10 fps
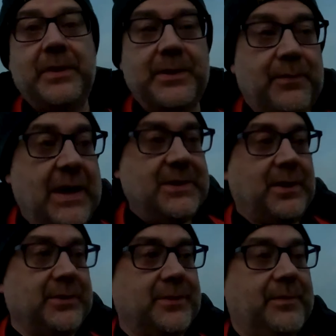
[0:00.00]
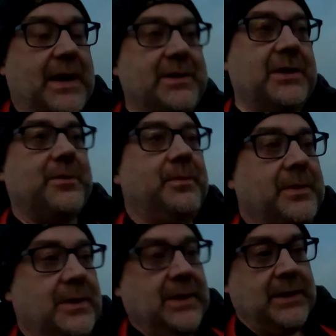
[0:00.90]
And the radon and radium
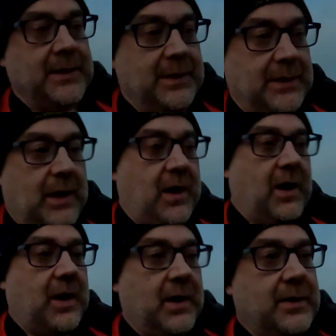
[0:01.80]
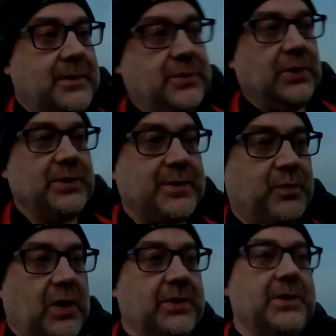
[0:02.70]
are daughter
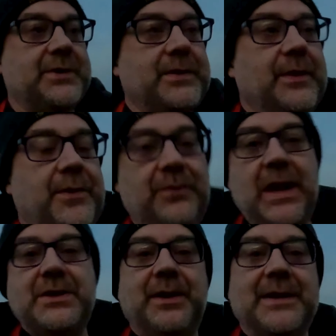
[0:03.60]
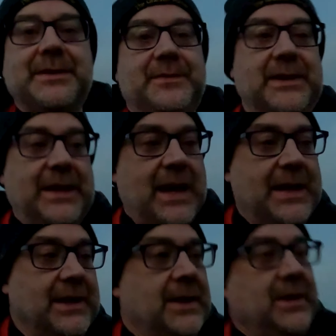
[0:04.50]
products of the radioactive
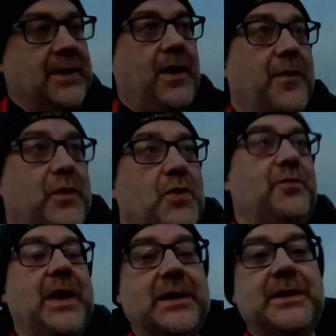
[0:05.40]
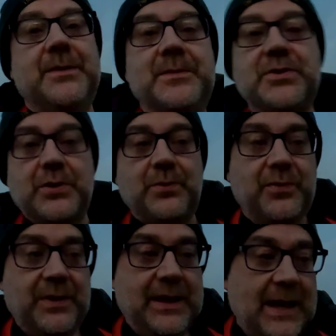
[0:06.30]
decay of
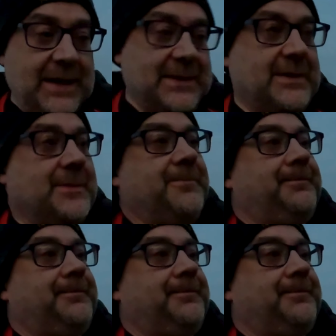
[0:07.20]
uranium-238.